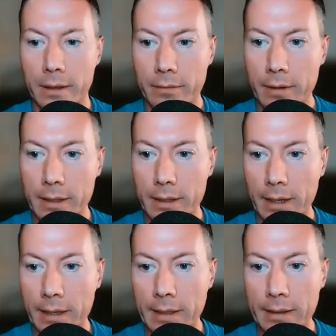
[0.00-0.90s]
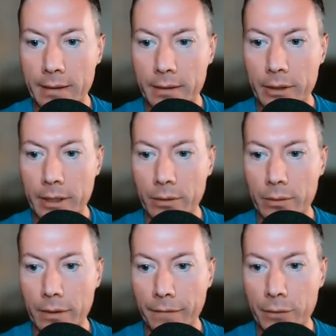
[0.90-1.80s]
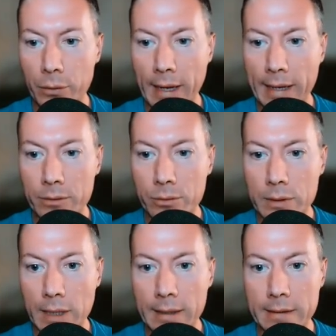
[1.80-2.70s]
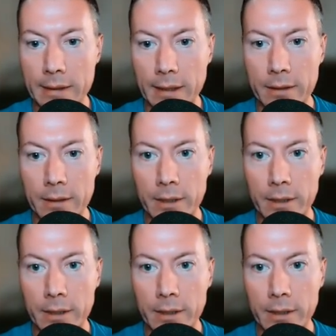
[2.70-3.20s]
All right. And then, you know, a few candles later,